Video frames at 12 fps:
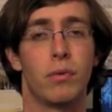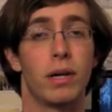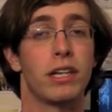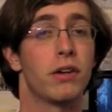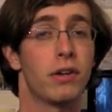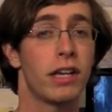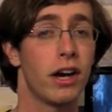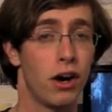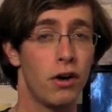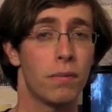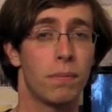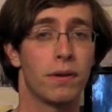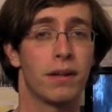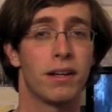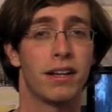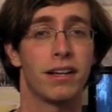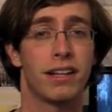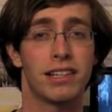We can only hope
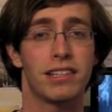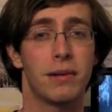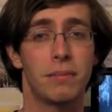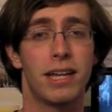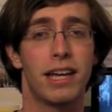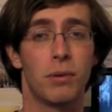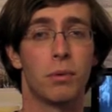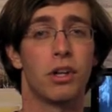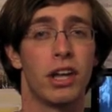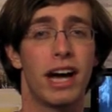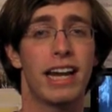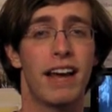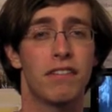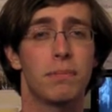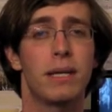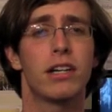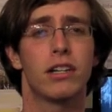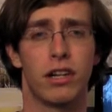that someday it will not have
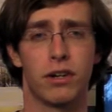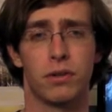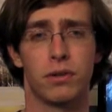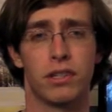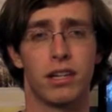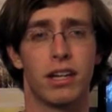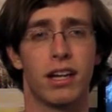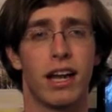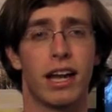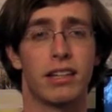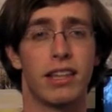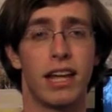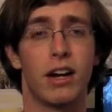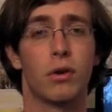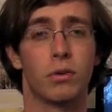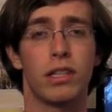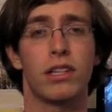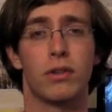to be closed and then
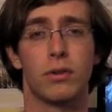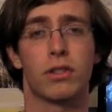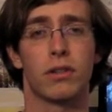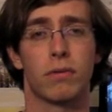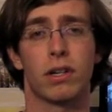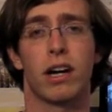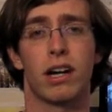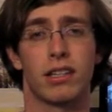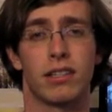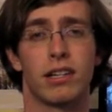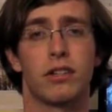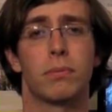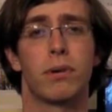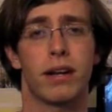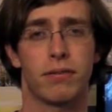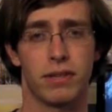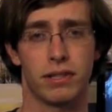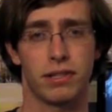only used for continental
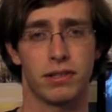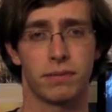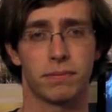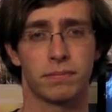breakfast.